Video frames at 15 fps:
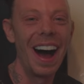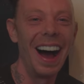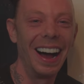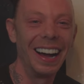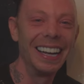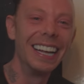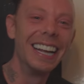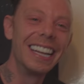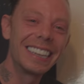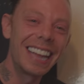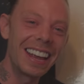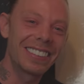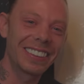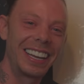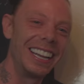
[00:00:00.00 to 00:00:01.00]
R.
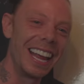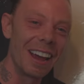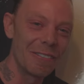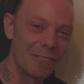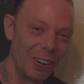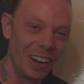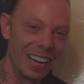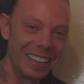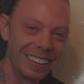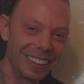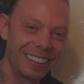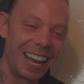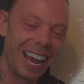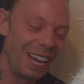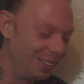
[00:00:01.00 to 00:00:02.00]
That's Connect Four
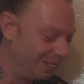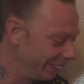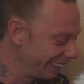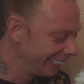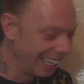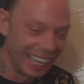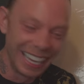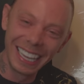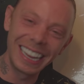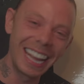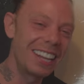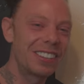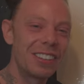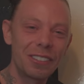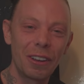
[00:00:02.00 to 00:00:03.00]
Entertainment.
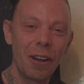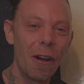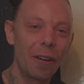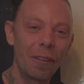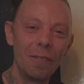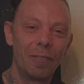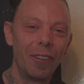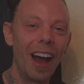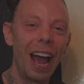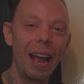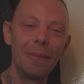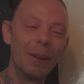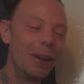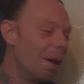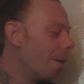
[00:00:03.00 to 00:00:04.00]
This is Cook and
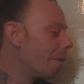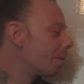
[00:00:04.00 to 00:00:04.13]
Vibe.